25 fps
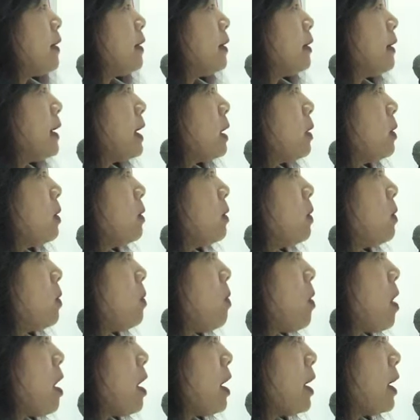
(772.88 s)
Now,
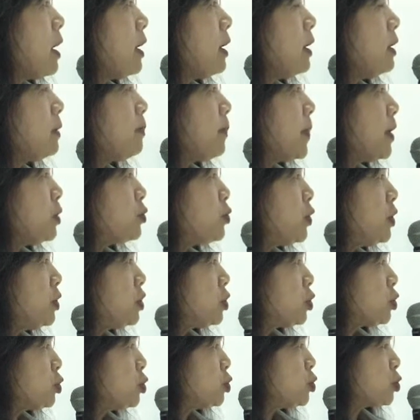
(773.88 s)
why between
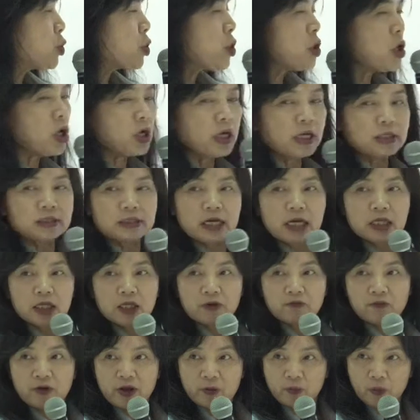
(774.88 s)
the 2 cones is under
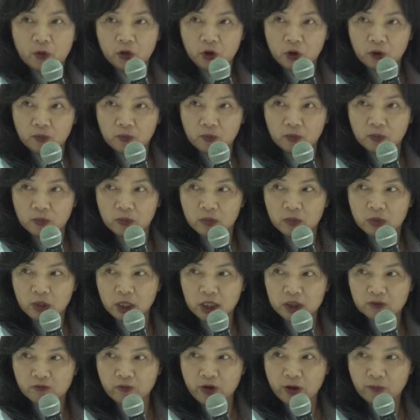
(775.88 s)
vacuum?
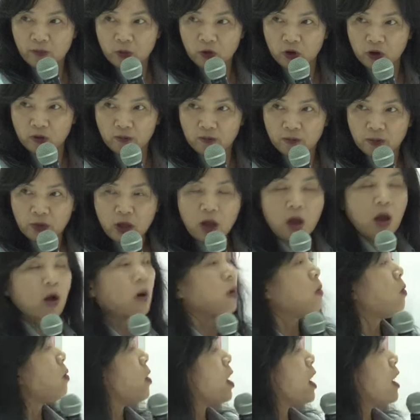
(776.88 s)
It's vacuum.
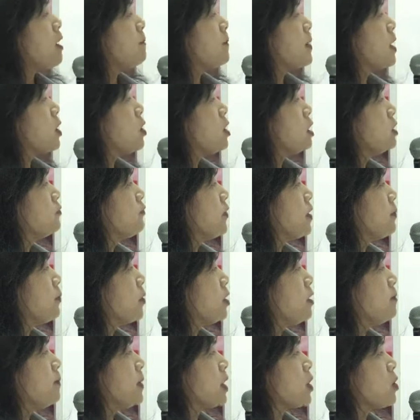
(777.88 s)
Why? Because it's
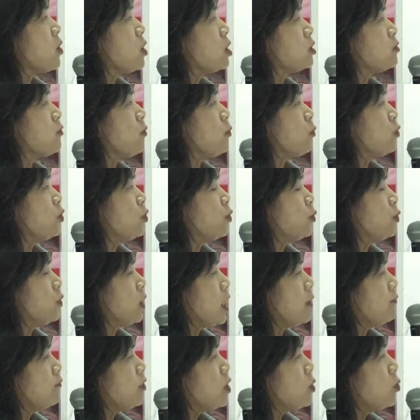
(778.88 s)
vacuum. Because
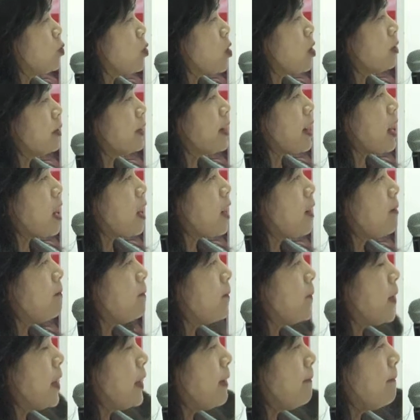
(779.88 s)
if you want the ion
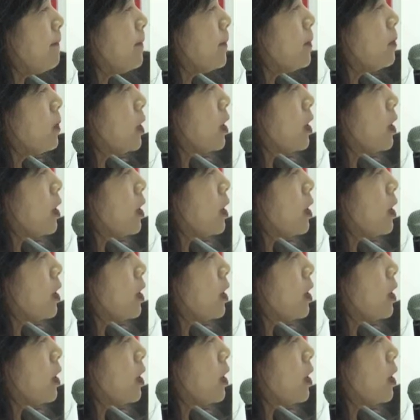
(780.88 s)
beam